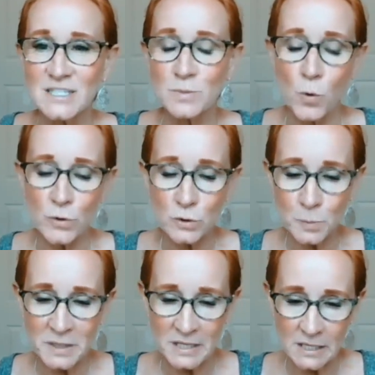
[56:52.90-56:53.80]

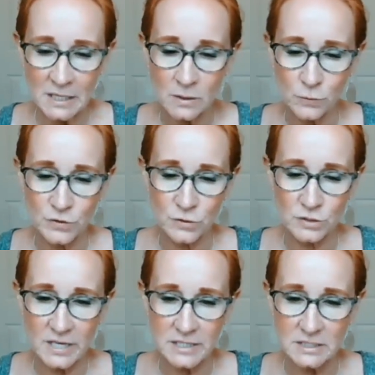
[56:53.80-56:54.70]
spoil me with
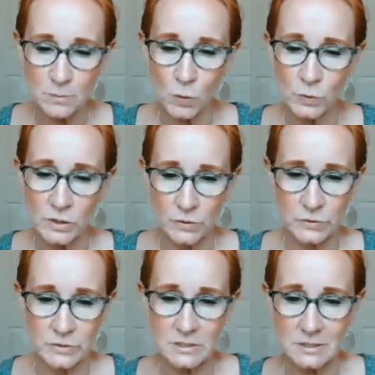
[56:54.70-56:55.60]
your
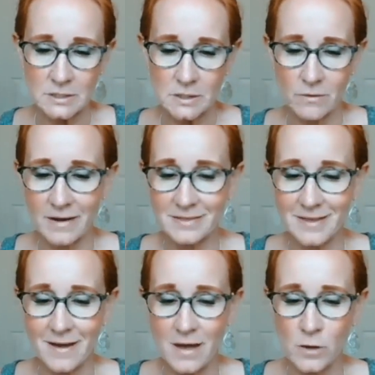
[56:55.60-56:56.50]
testimonials,
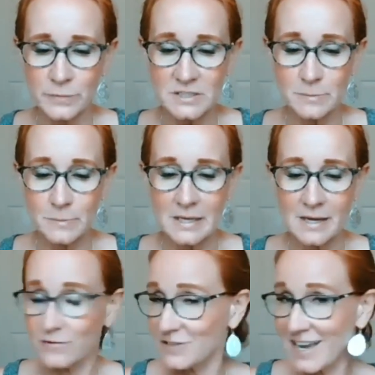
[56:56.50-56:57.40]
right? That helps
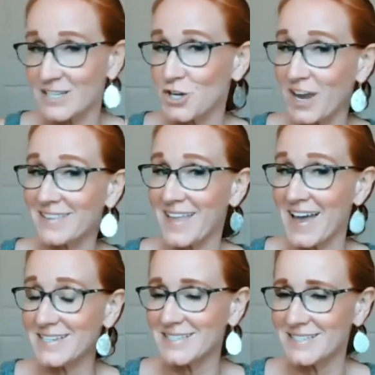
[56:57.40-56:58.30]
me have to educate
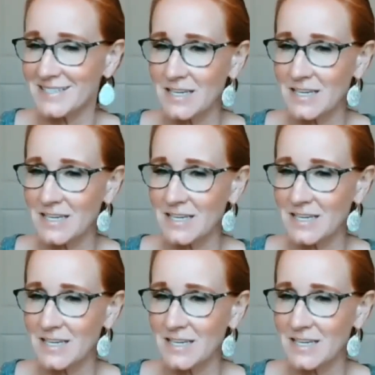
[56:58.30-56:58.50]
less.